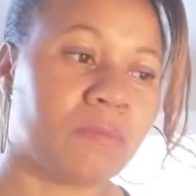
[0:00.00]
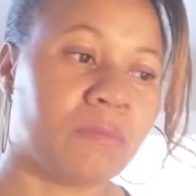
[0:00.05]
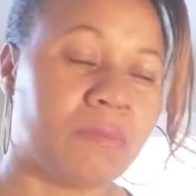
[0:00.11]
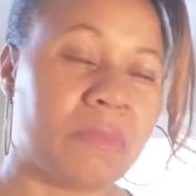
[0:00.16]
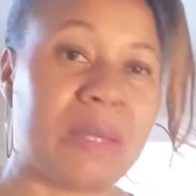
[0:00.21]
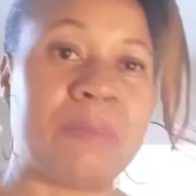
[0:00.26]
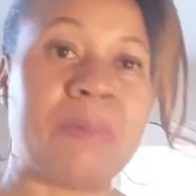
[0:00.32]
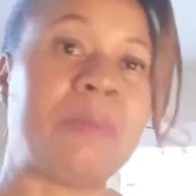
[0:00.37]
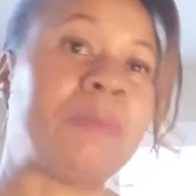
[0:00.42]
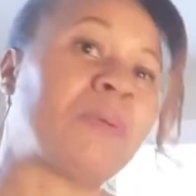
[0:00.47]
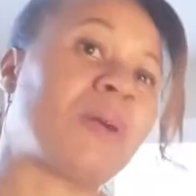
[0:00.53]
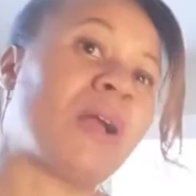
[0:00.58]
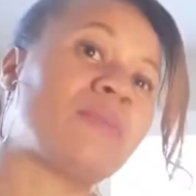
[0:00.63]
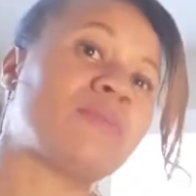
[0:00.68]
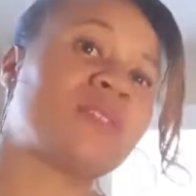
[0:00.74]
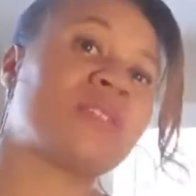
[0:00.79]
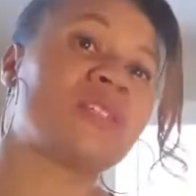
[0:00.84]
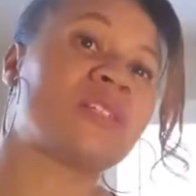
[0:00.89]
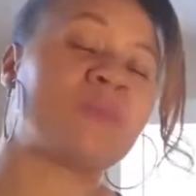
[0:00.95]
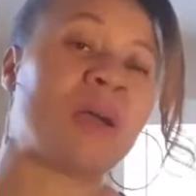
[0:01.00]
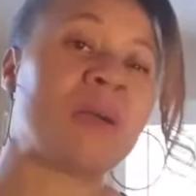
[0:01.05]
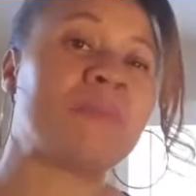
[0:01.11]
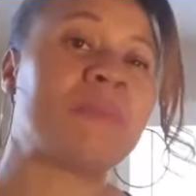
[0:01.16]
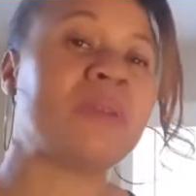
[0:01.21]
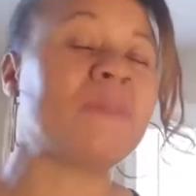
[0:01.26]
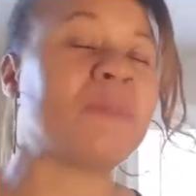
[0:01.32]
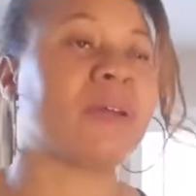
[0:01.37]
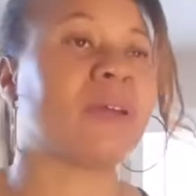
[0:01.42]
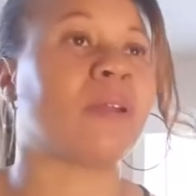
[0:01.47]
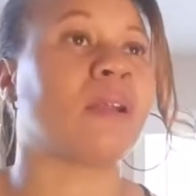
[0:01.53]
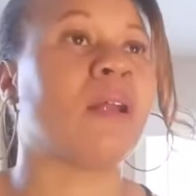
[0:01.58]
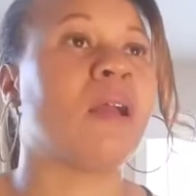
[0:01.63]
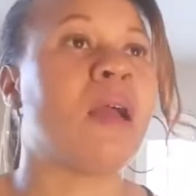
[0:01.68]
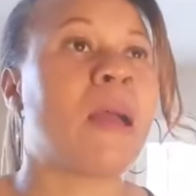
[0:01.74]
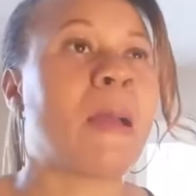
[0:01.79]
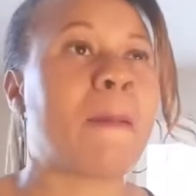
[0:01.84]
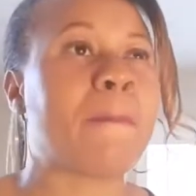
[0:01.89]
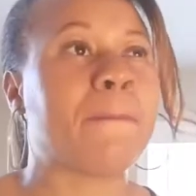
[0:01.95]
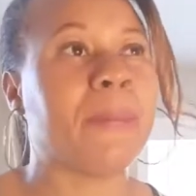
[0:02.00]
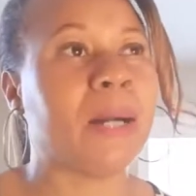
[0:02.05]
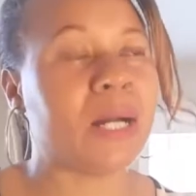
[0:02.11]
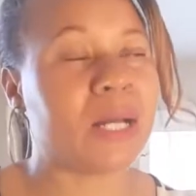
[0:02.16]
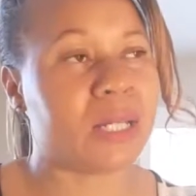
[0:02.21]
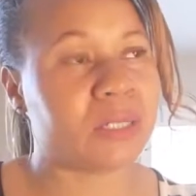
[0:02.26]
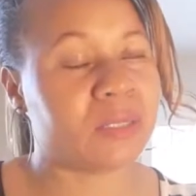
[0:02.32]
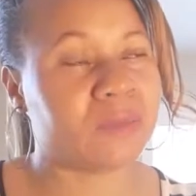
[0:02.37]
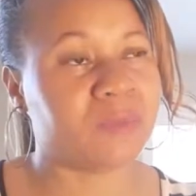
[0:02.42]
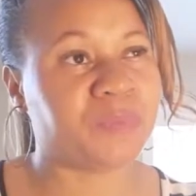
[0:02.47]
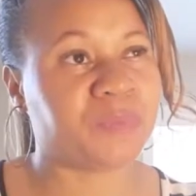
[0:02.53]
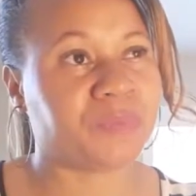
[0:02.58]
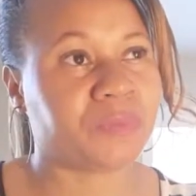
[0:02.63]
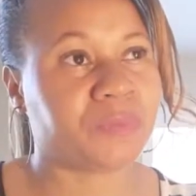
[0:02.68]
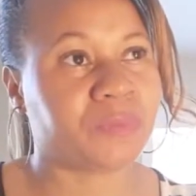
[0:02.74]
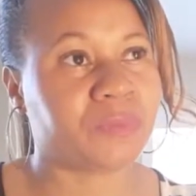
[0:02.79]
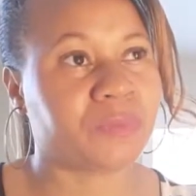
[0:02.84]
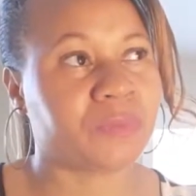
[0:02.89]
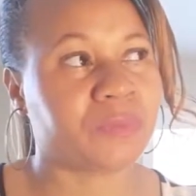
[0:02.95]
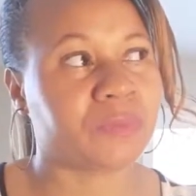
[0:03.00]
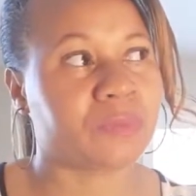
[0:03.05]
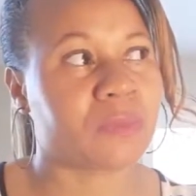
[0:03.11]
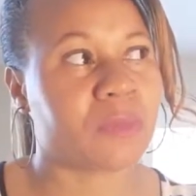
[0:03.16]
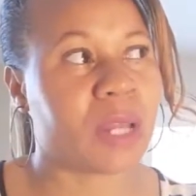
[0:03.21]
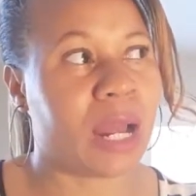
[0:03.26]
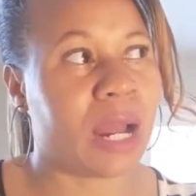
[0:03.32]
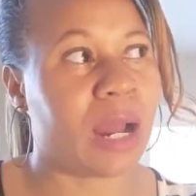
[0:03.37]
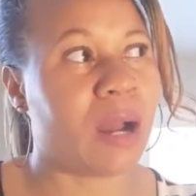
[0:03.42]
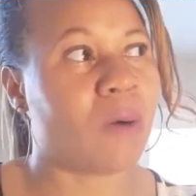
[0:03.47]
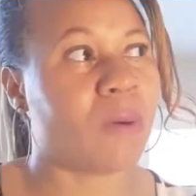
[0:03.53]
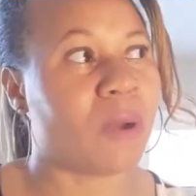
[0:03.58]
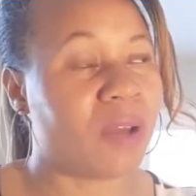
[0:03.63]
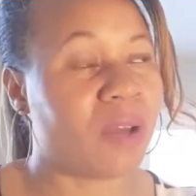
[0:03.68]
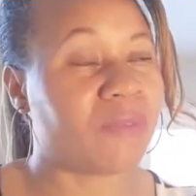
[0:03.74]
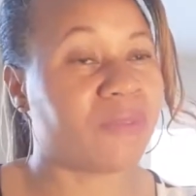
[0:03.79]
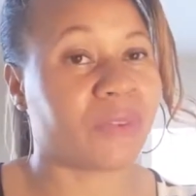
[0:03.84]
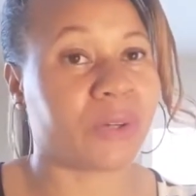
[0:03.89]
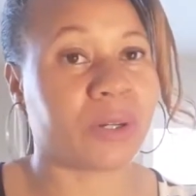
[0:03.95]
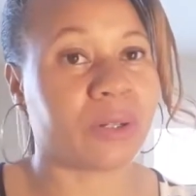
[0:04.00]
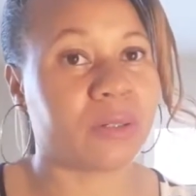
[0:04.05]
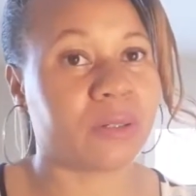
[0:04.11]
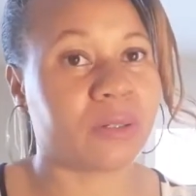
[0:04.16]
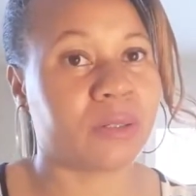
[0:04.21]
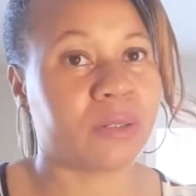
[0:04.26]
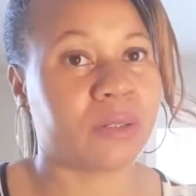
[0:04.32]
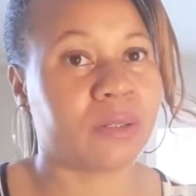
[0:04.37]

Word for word: Maybe perhaps things might be better. But However,